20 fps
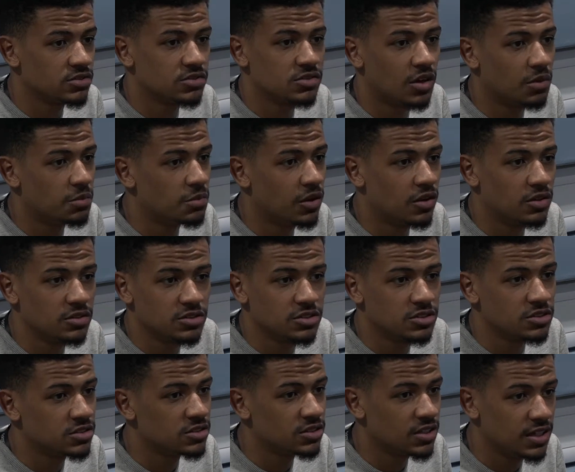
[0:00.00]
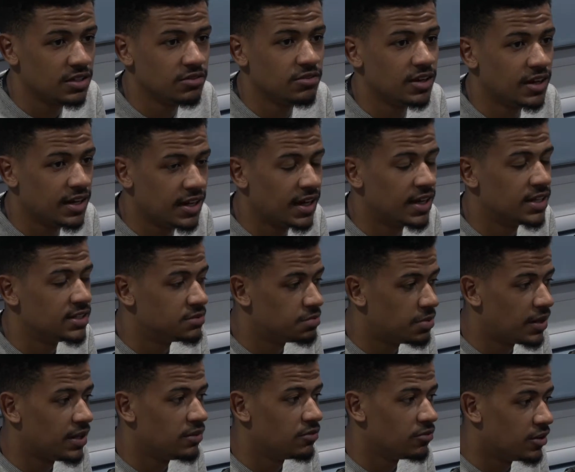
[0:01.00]
top notch. He really has
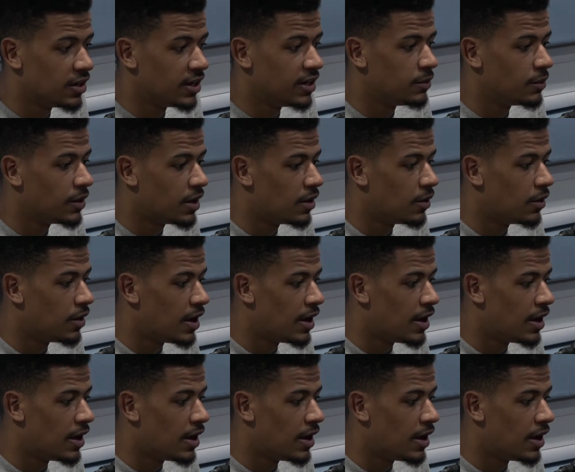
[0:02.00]
played really well.